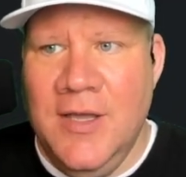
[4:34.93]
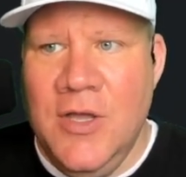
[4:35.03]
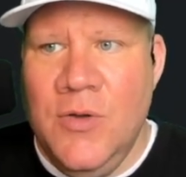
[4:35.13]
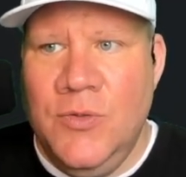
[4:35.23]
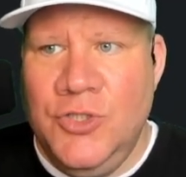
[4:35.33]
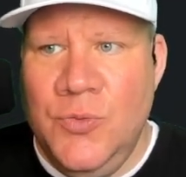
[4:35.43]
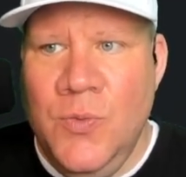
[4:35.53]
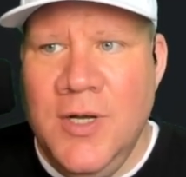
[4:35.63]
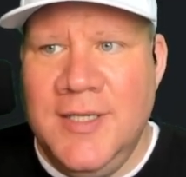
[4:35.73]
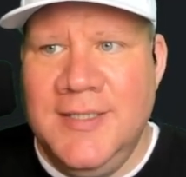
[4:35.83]
What you
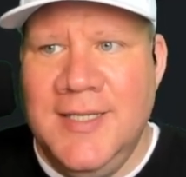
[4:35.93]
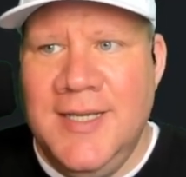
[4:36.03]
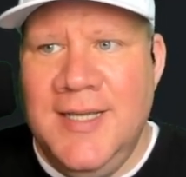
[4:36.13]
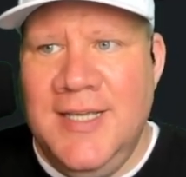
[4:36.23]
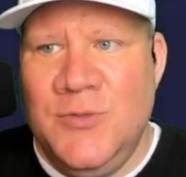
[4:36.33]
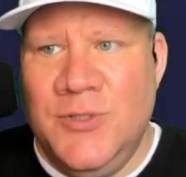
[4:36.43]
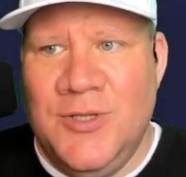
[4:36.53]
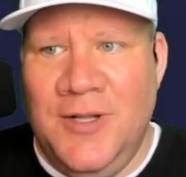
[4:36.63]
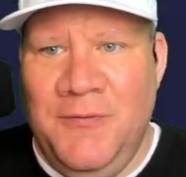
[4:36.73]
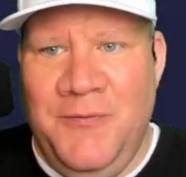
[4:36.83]
want is what's
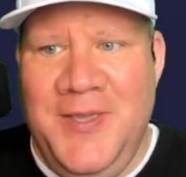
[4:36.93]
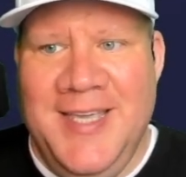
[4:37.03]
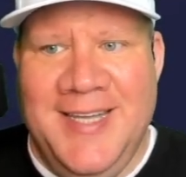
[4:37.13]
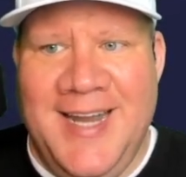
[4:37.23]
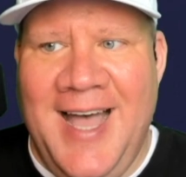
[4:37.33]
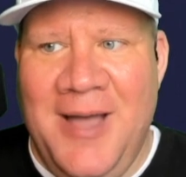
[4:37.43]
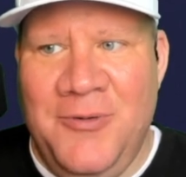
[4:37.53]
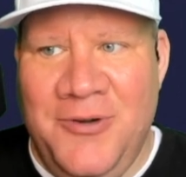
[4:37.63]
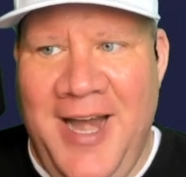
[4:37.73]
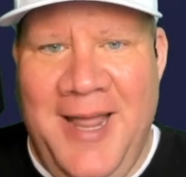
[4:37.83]
called fiat
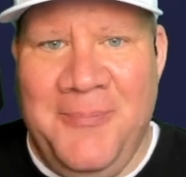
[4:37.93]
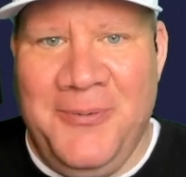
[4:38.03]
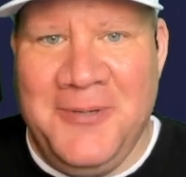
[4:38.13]
on-ramp,